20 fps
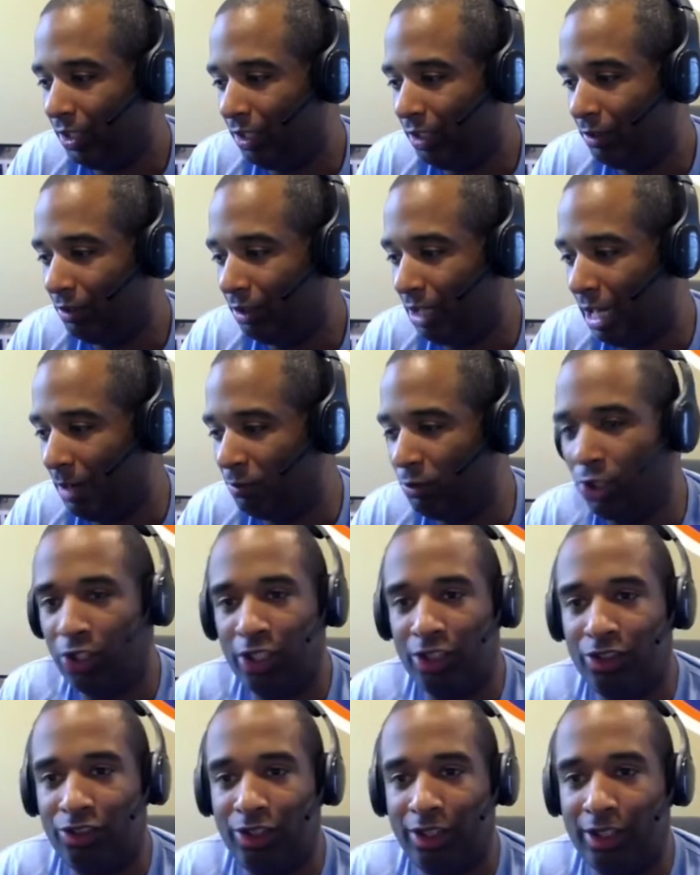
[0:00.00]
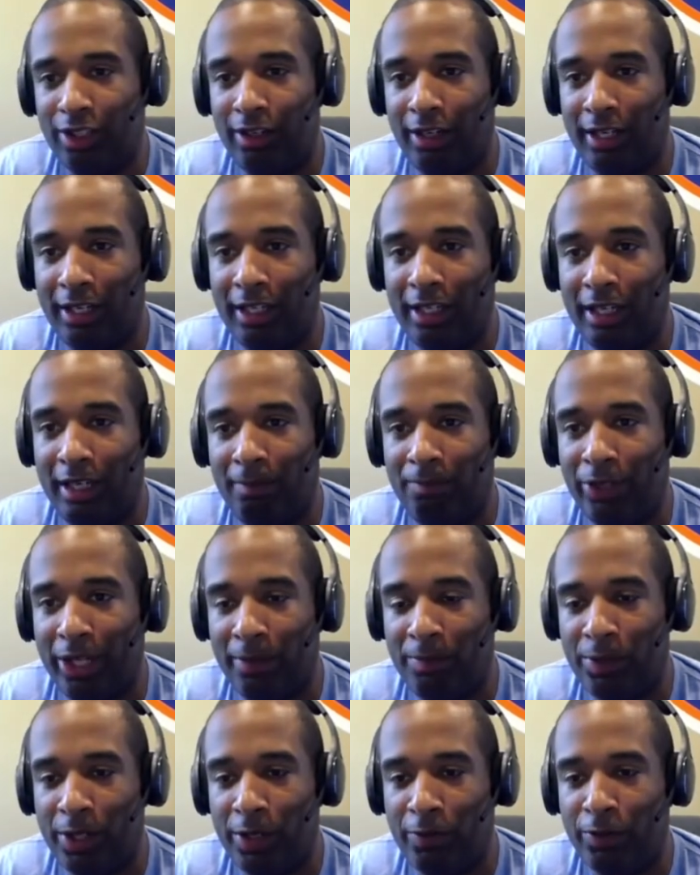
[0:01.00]
I'm realistic, all right? I'm
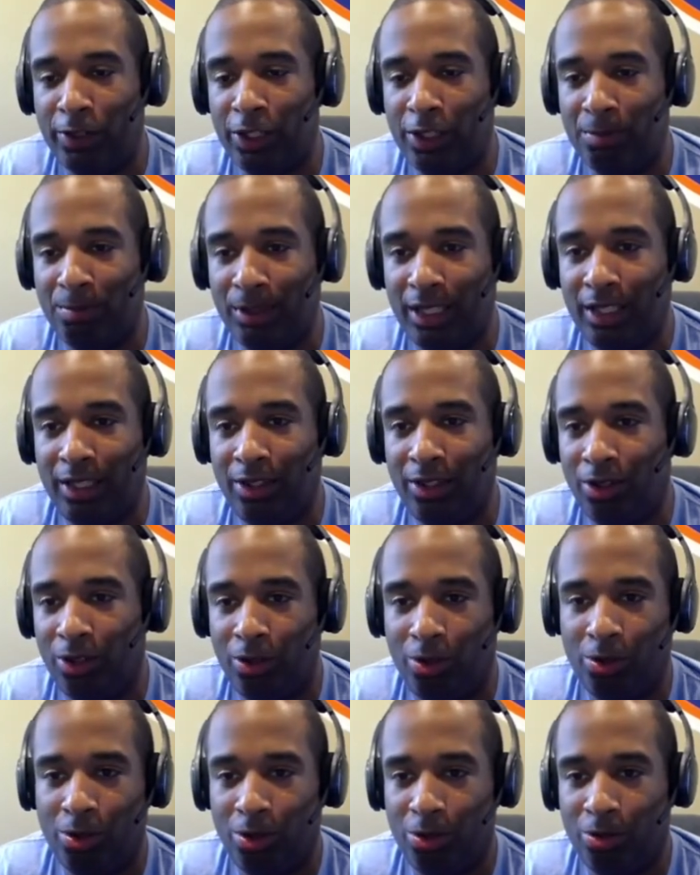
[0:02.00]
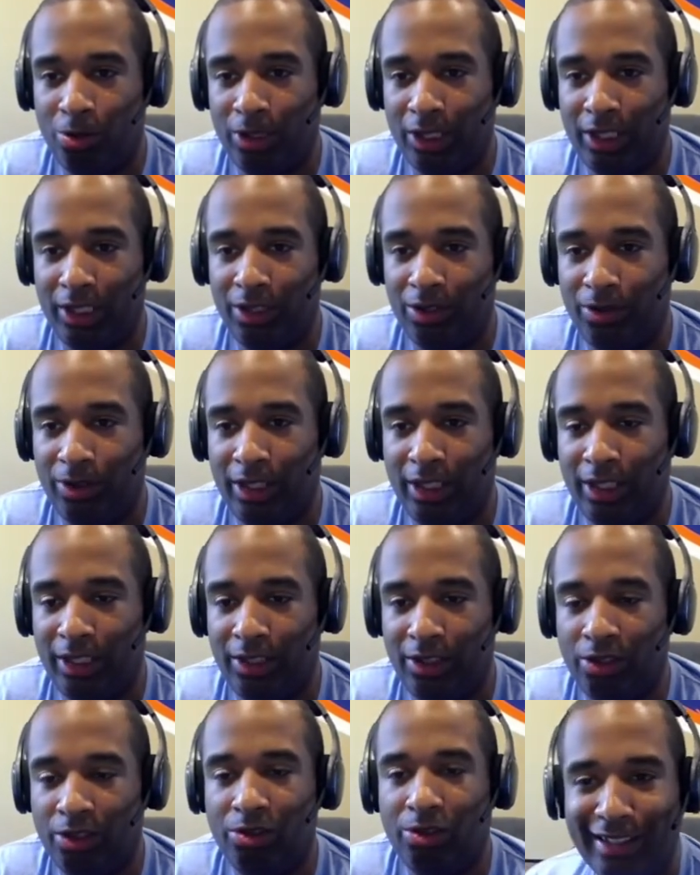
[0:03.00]
never going to be Hulk Hogan or any of
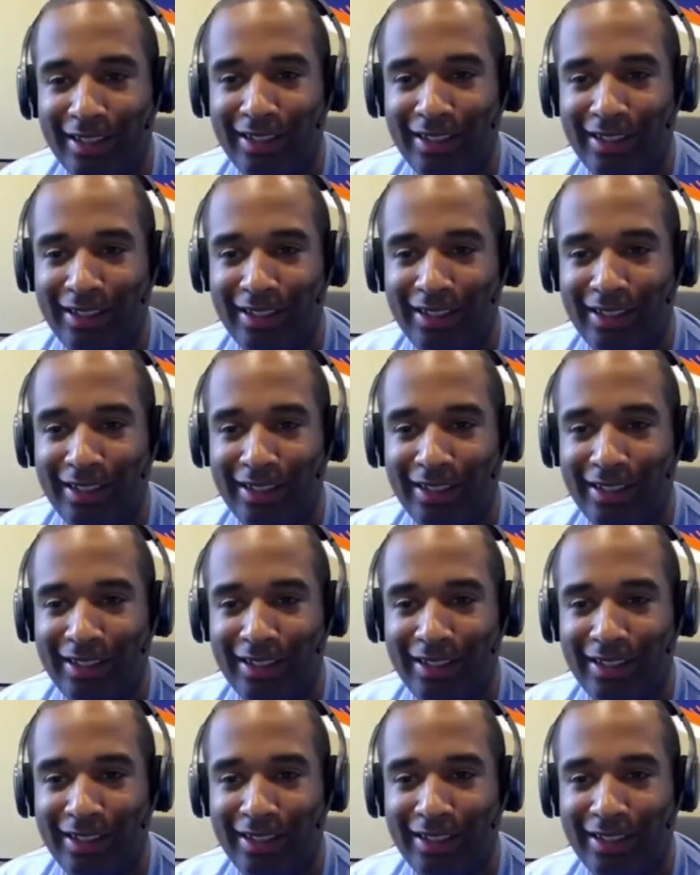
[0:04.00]
those guys.